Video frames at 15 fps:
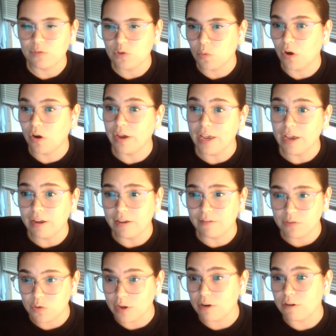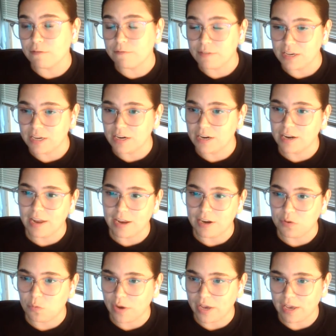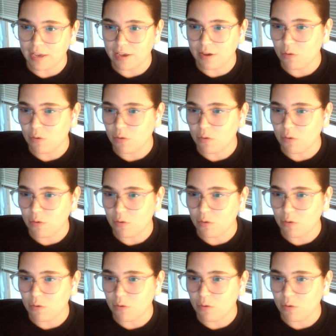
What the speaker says: you intervene in any way,